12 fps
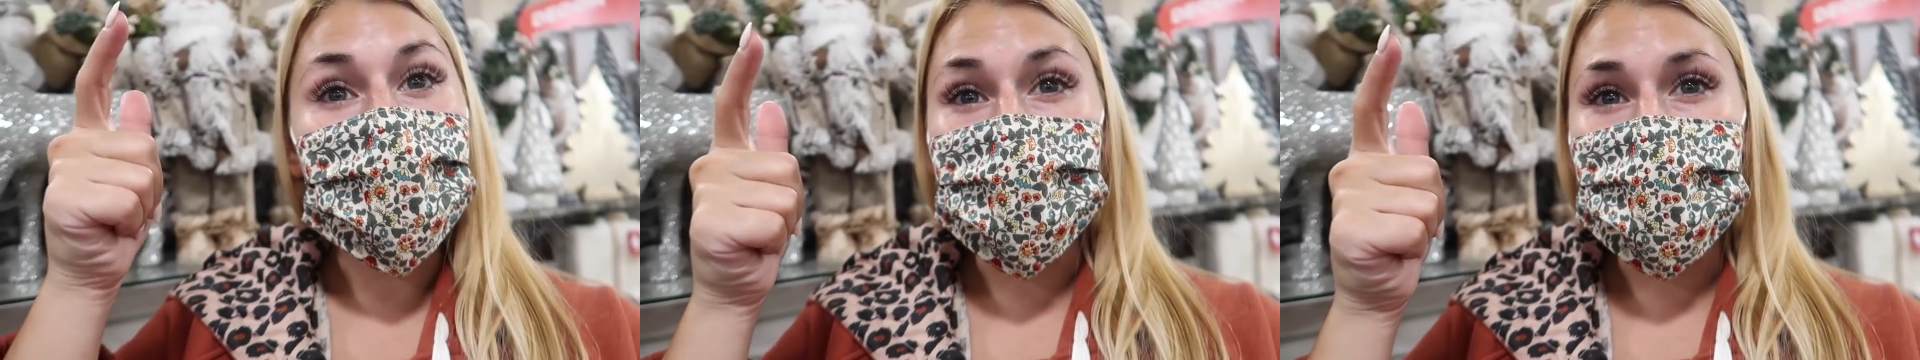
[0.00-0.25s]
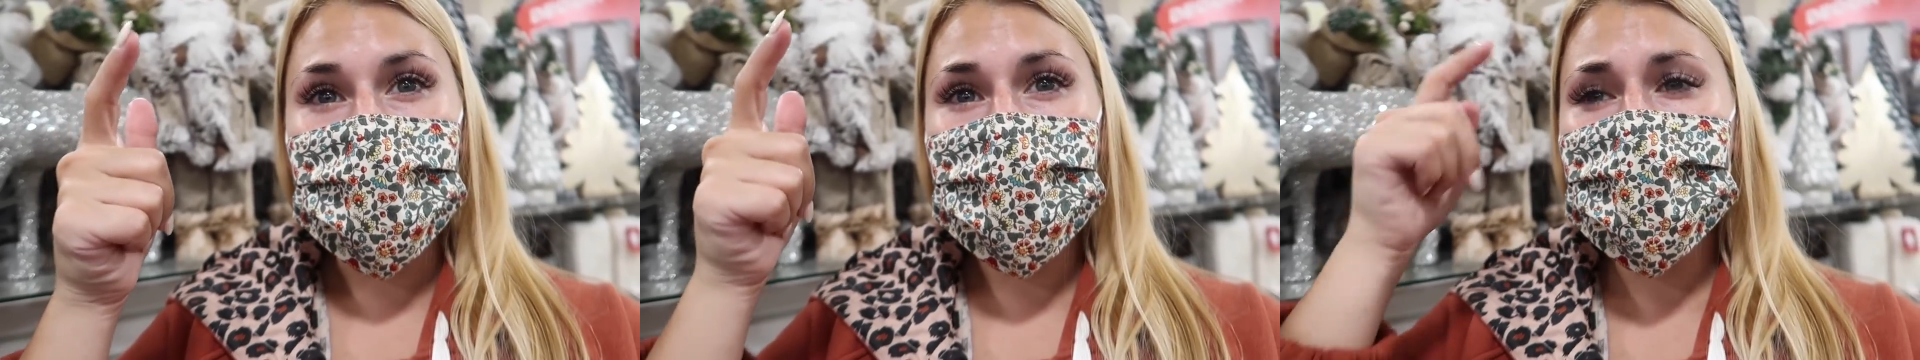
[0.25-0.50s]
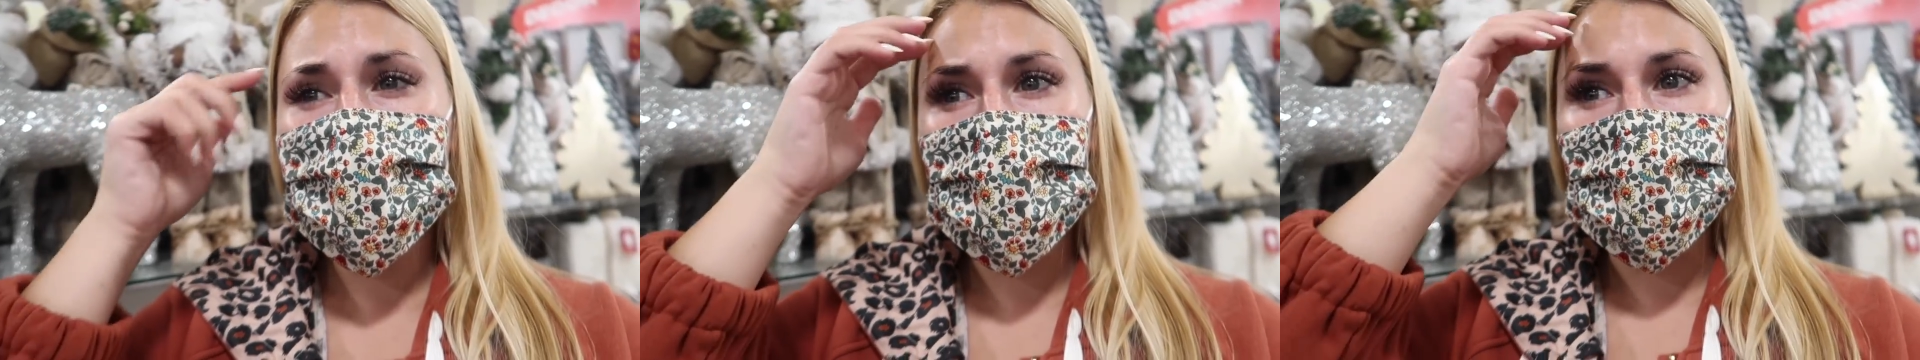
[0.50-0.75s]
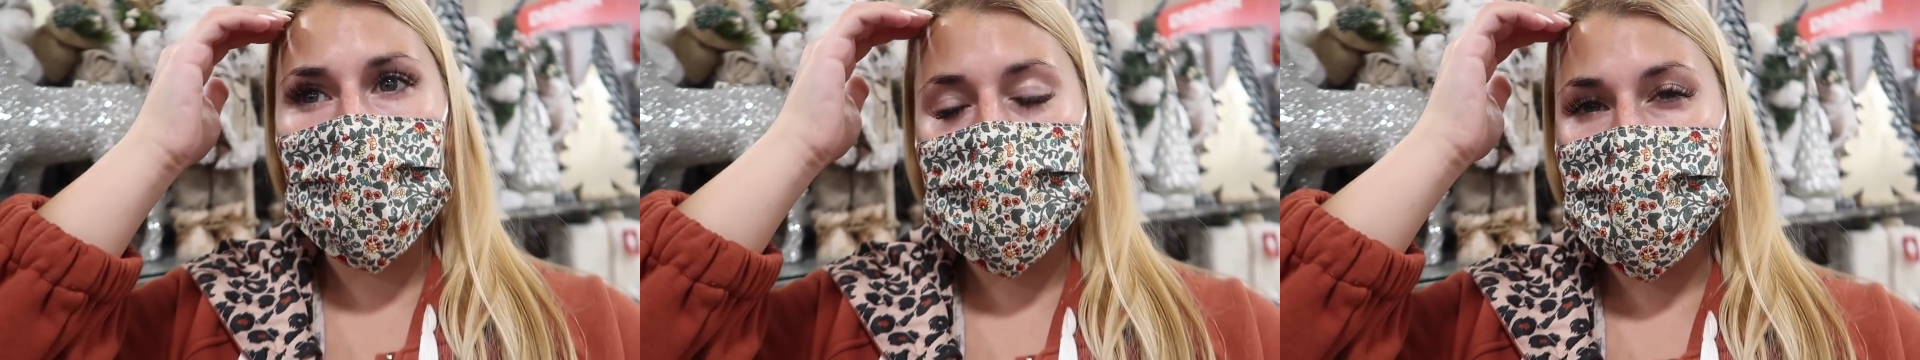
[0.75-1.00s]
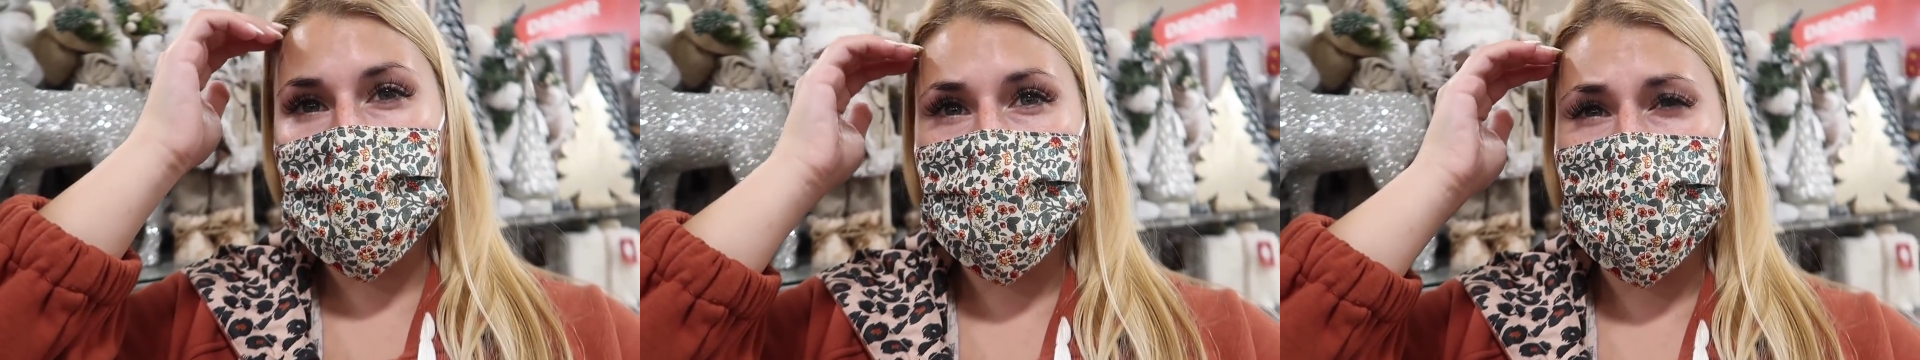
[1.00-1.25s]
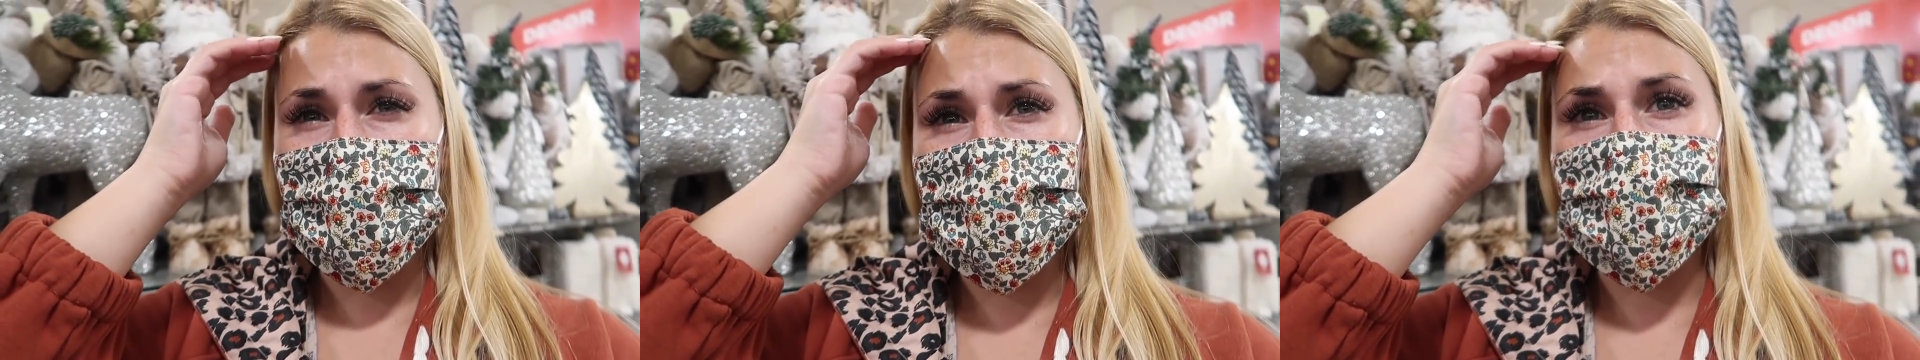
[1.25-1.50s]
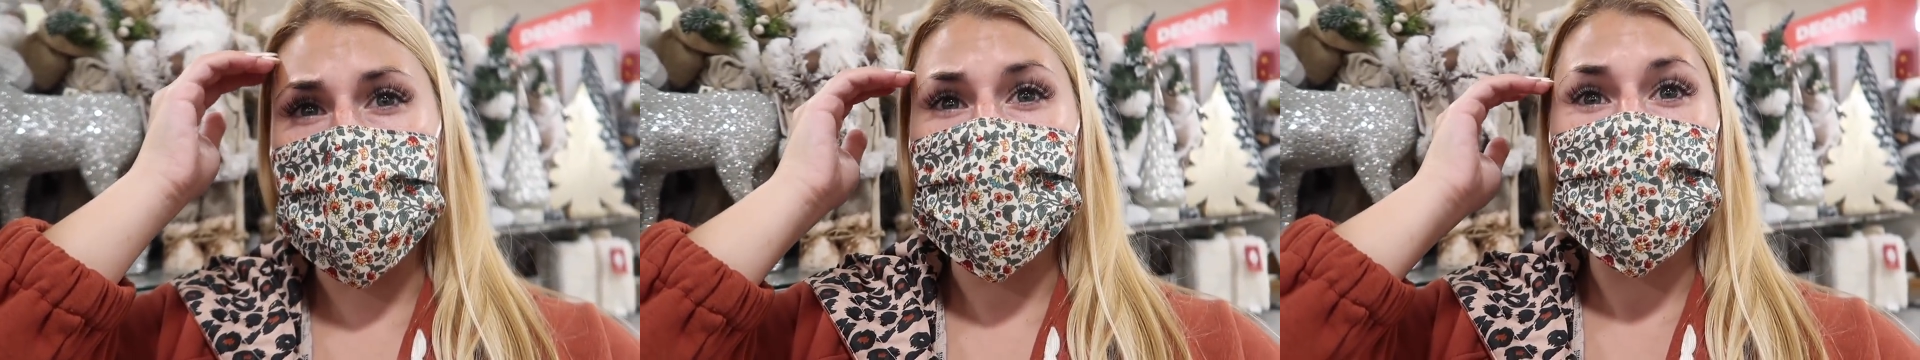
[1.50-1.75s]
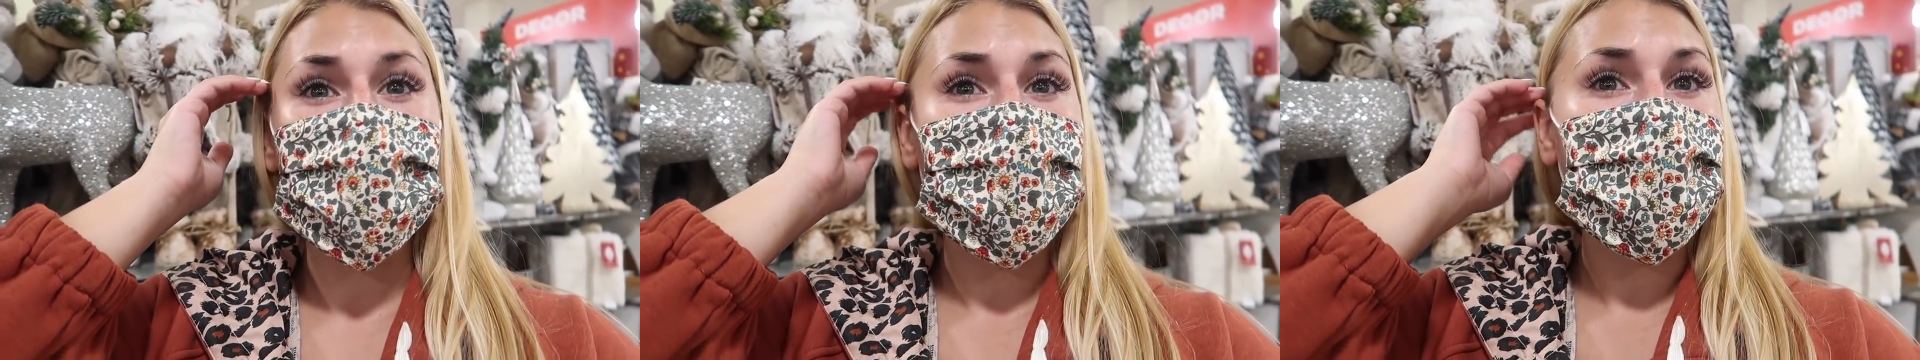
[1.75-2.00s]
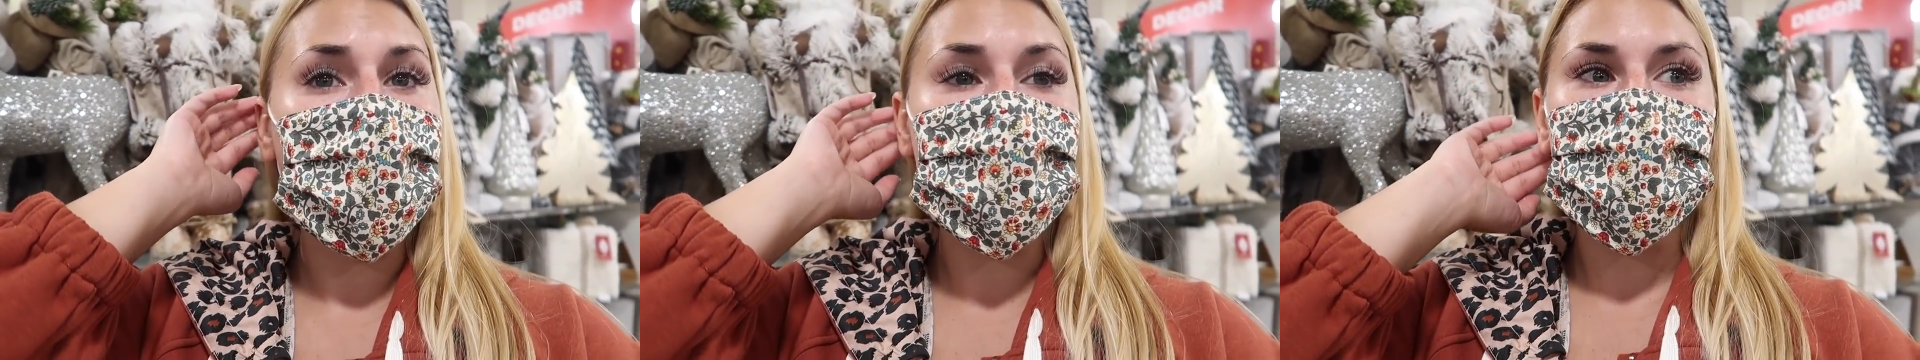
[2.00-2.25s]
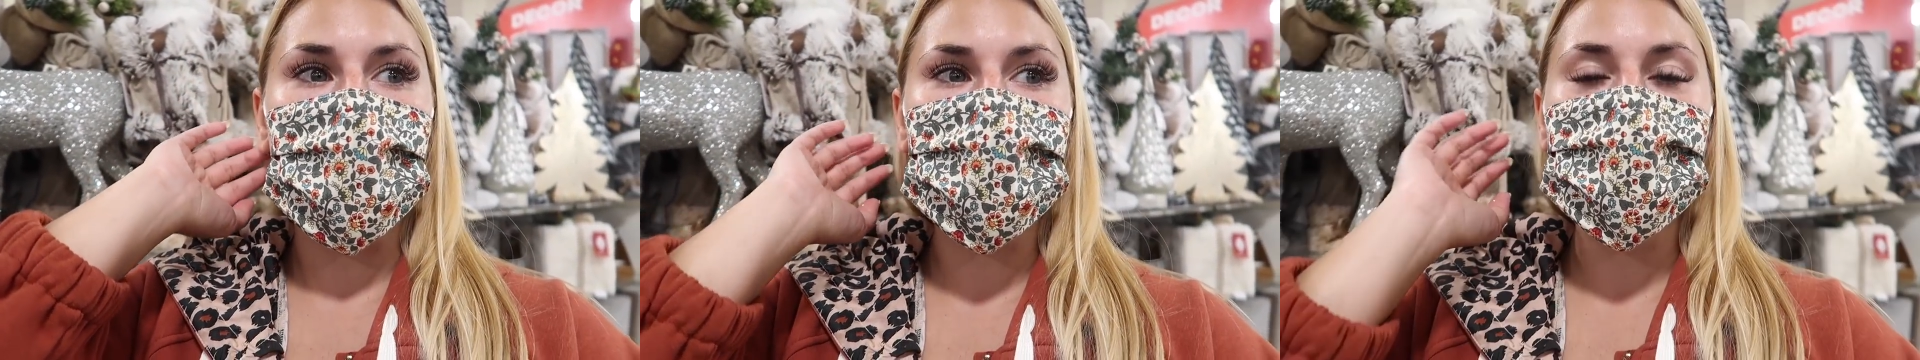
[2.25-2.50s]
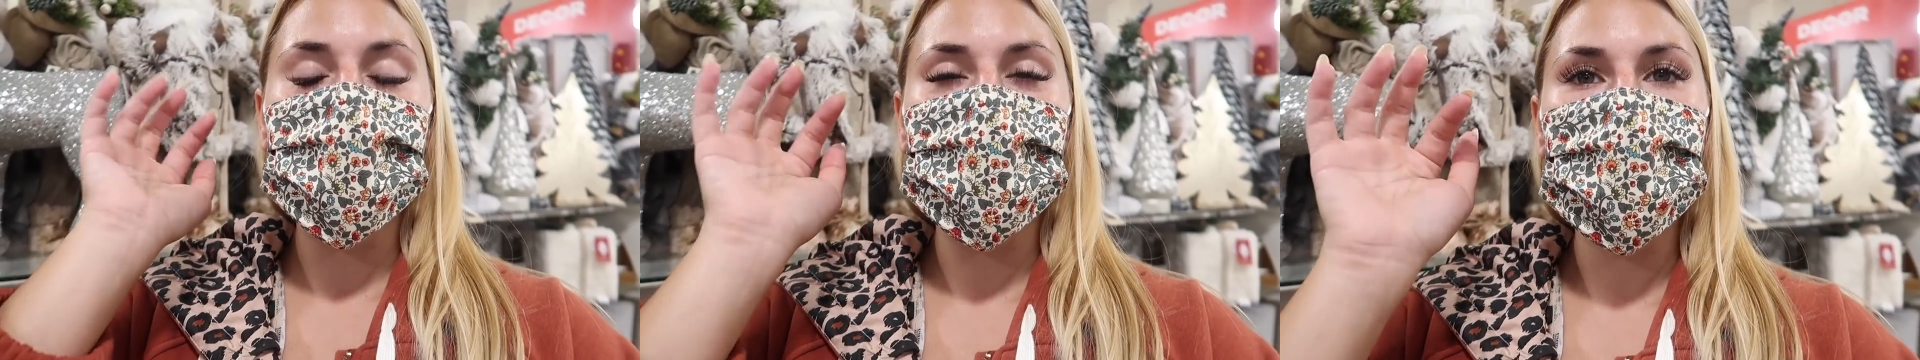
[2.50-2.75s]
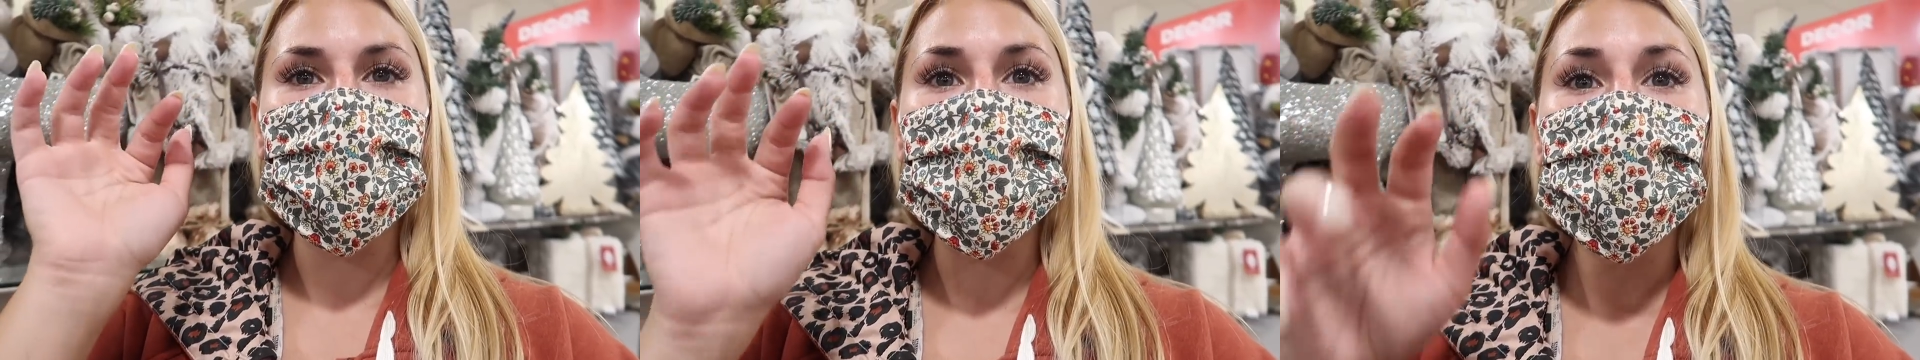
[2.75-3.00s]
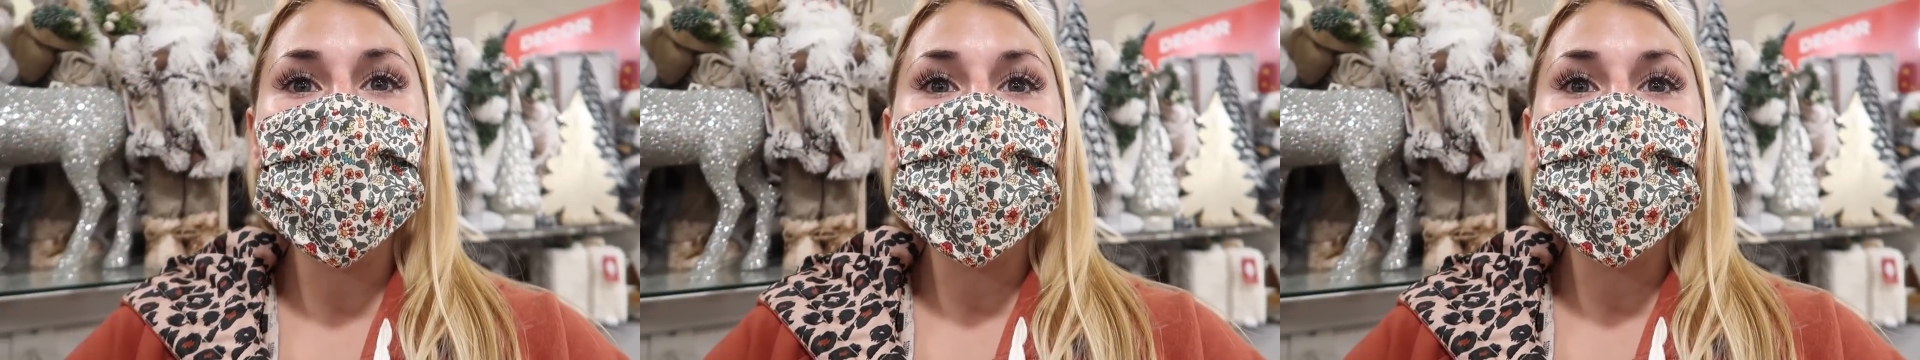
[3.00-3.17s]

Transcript: I feel like if you bought the one that I showed you in my Hobby Lobby video